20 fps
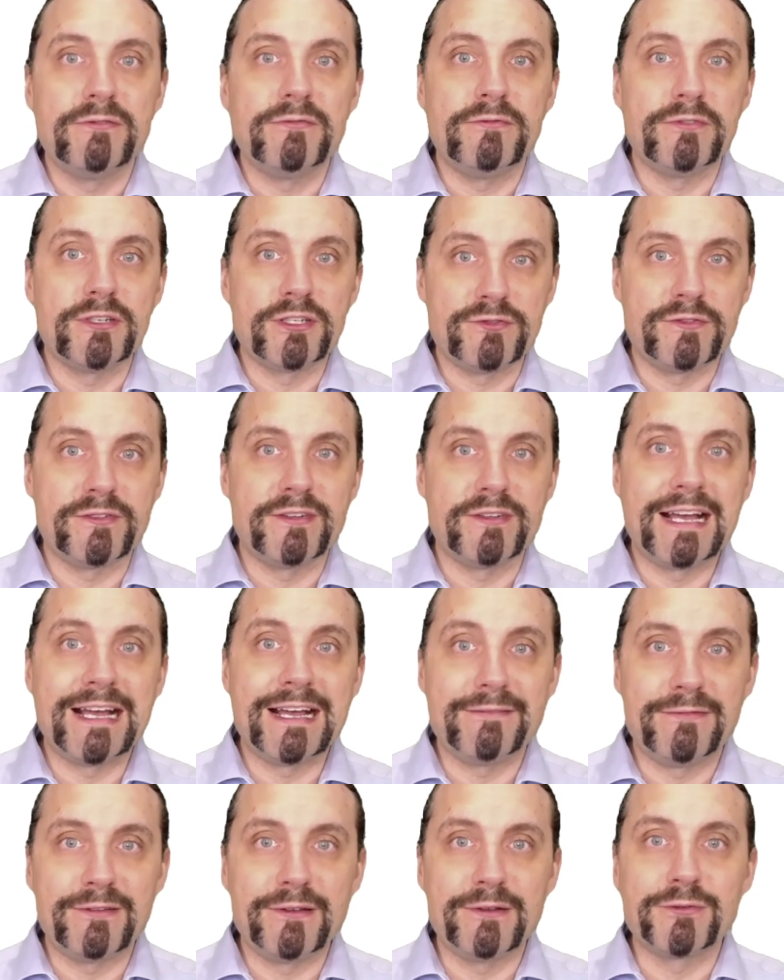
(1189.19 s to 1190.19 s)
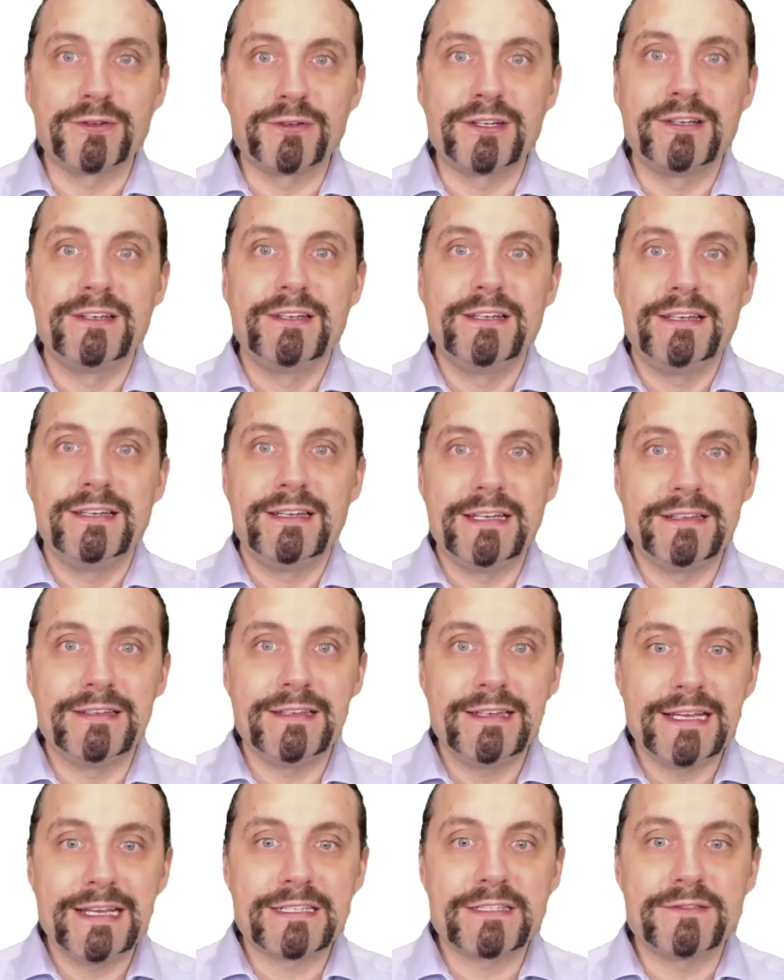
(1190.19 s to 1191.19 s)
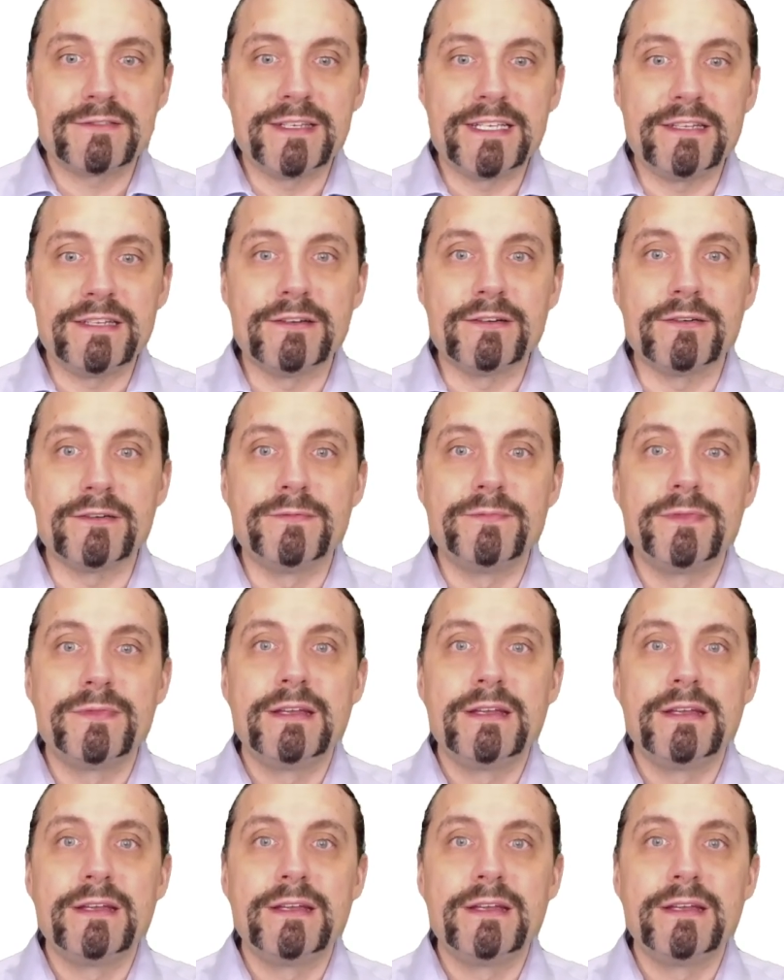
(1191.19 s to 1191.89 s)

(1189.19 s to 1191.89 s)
which we will have a look in the next video.